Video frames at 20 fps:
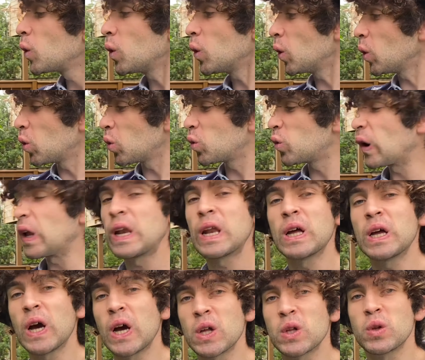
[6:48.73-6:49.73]
Oh, well, I,
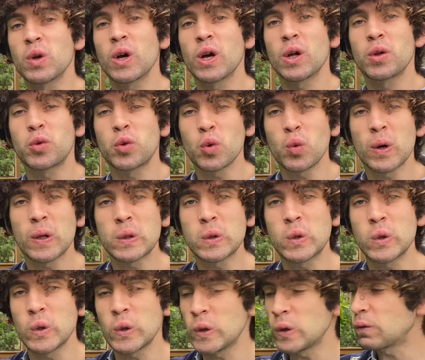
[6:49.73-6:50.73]
I, I do wonder
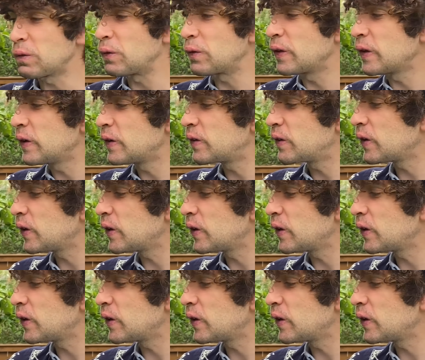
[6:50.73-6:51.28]
if this uh,